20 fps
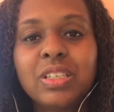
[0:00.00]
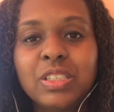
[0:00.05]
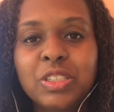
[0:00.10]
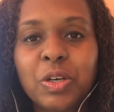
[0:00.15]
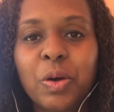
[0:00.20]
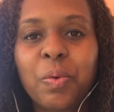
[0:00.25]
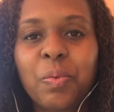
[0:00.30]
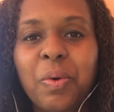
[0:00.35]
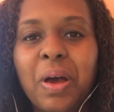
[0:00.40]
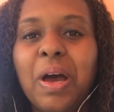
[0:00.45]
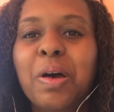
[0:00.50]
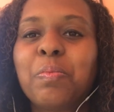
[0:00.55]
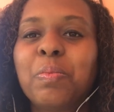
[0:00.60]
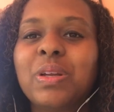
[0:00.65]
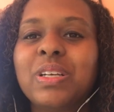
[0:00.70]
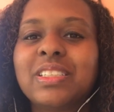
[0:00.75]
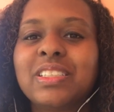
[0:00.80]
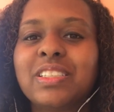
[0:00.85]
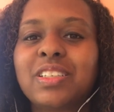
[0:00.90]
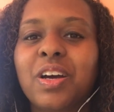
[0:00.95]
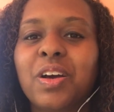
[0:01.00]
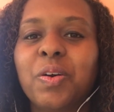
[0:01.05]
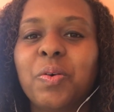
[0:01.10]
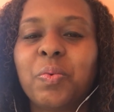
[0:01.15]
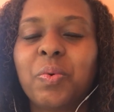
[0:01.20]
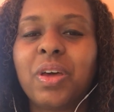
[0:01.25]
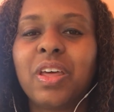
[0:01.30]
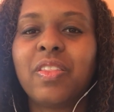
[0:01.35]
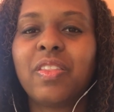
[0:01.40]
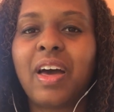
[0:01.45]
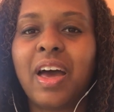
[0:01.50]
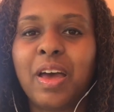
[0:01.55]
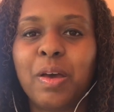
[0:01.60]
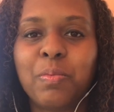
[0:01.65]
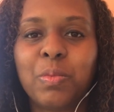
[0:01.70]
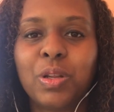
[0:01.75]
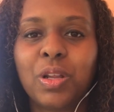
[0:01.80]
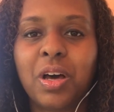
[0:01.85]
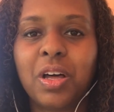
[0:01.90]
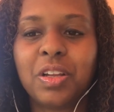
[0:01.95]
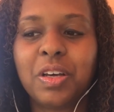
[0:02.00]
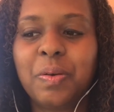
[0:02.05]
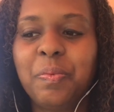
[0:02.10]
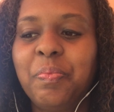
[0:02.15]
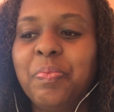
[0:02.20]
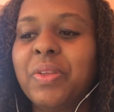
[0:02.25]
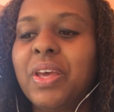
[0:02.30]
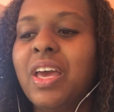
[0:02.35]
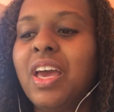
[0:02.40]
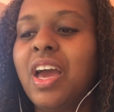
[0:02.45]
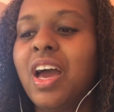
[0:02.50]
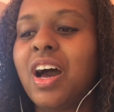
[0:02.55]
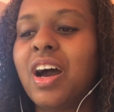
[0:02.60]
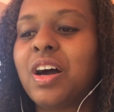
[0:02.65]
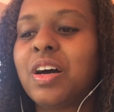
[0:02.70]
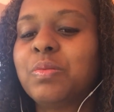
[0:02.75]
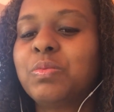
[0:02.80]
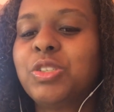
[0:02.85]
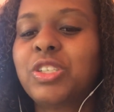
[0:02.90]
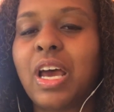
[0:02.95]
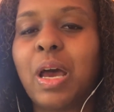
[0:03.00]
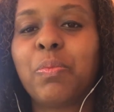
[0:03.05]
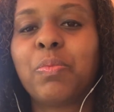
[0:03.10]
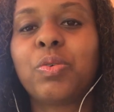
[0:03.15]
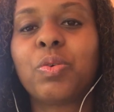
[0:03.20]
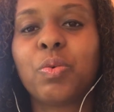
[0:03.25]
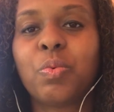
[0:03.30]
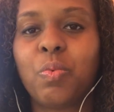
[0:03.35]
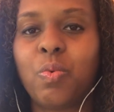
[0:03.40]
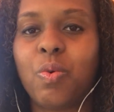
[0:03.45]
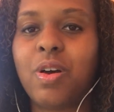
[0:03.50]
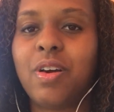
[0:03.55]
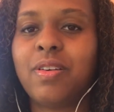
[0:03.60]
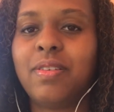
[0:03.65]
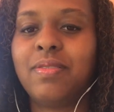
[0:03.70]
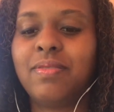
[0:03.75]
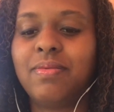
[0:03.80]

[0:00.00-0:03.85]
So I'm going to start with I Am Malala, chapter 1.